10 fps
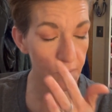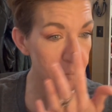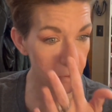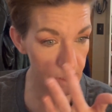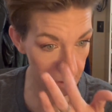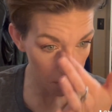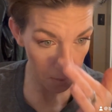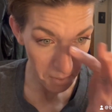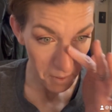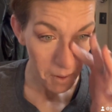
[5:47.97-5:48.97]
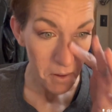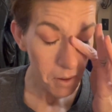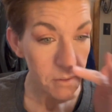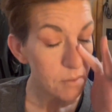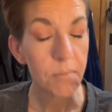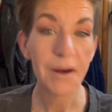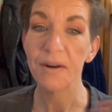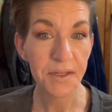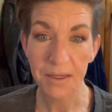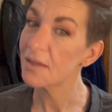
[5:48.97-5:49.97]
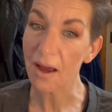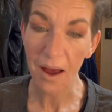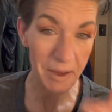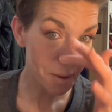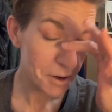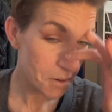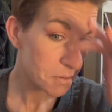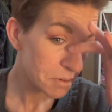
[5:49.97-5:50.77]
reposting it. But even if it's on TikTok, comment, let me know.